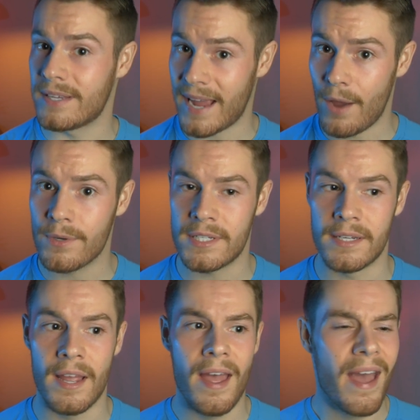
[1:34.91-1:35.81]

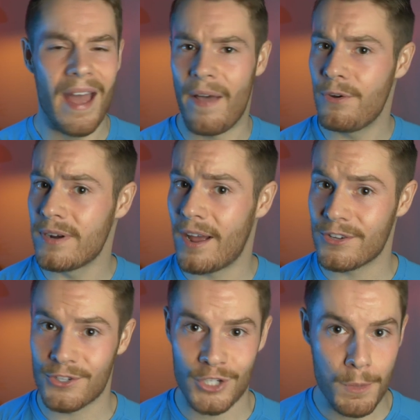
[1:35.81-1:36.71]
county, and they're
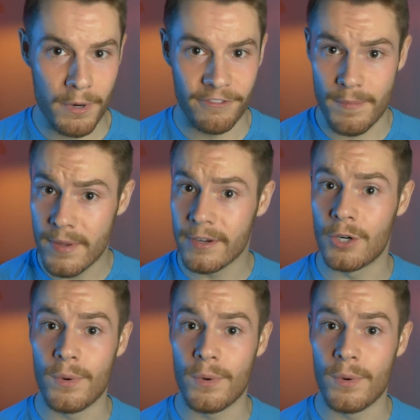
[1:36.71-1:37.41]
not super familiar